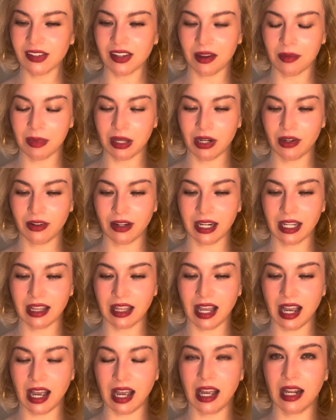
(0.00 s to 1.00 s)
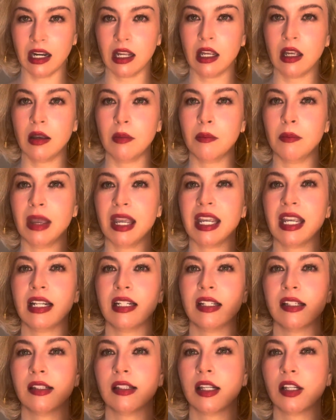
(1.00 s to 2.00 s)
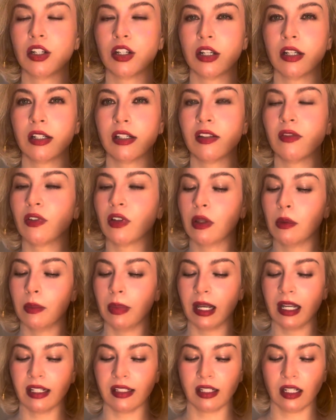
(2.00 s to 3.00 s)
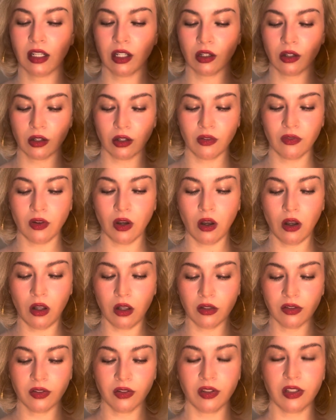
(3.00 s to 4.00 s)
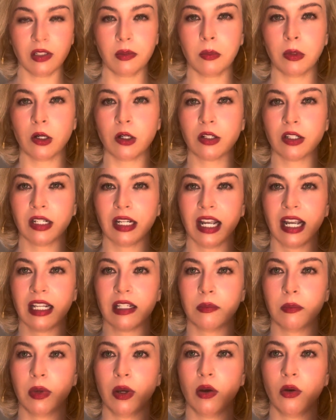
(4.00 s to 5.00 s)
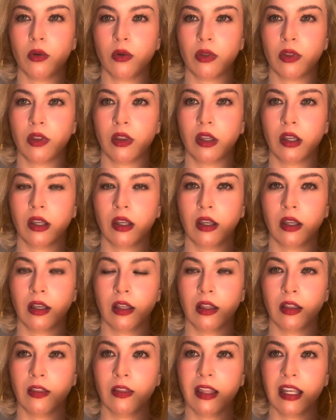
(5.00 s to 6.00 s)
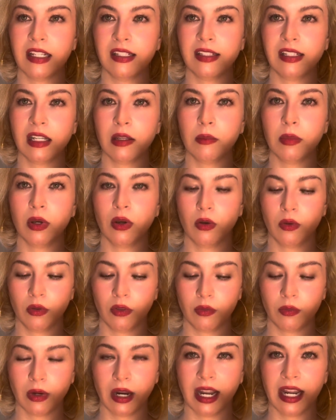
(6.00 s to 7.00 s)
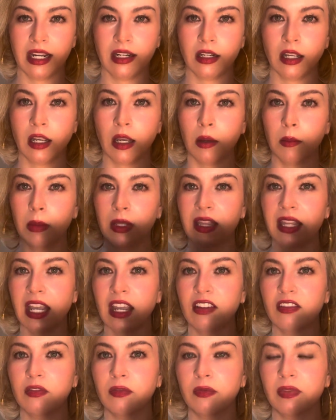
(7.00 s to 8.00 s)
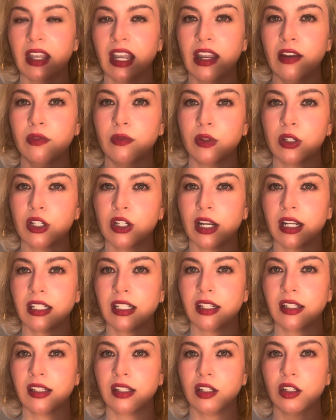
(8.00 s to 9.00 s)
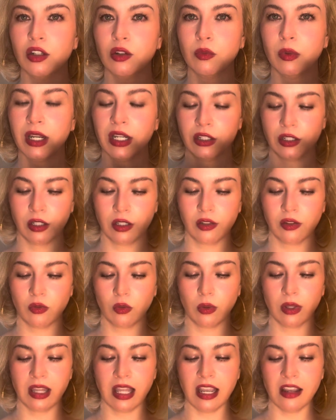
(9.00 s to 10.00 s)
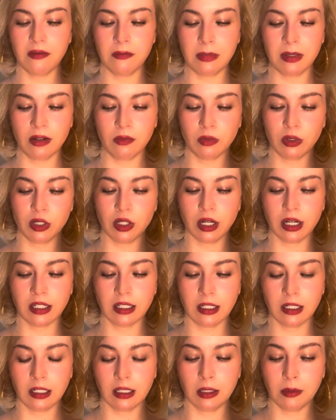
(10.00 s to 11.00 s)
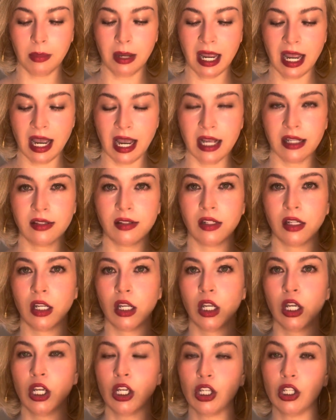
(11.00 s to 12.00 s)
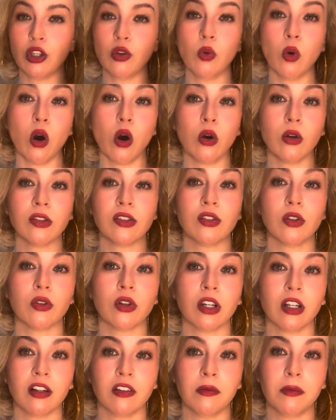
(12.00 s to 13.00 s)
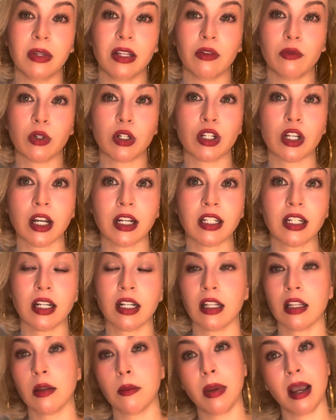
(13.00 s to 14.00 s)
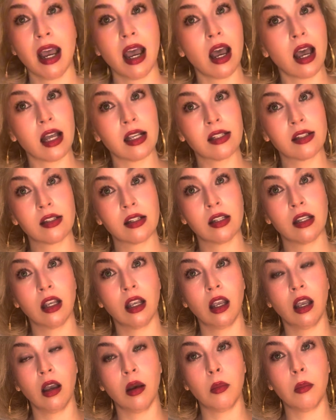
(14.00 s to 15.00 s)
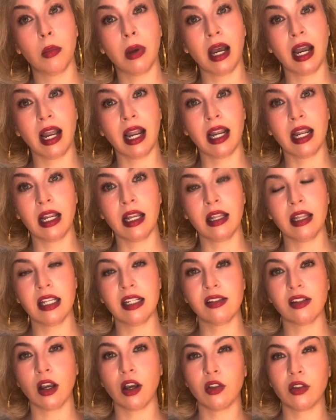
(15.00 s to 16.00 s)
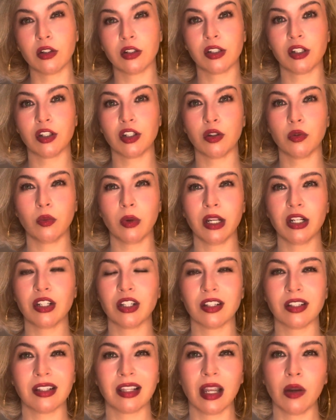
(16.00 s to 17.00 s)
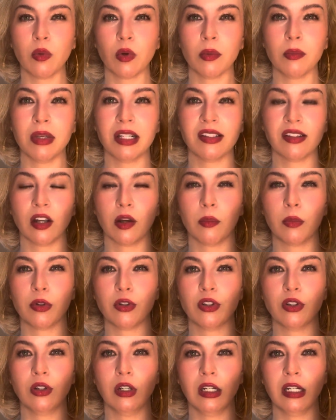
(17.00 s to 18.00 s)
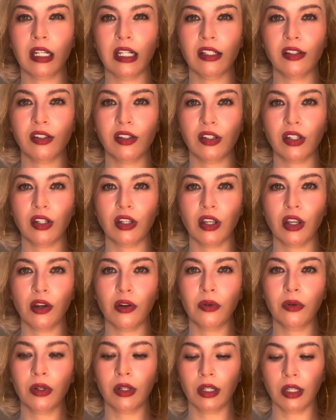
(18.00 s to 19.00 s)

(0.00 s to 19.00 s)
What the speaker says: I'm hearing that, making decisions for the best and the good of all. So this person has both. They see both, right? But they've rejected situations, or they've been rejected in the past. You also could have been rejected in the past by these other situations. They were missed opportunities to you.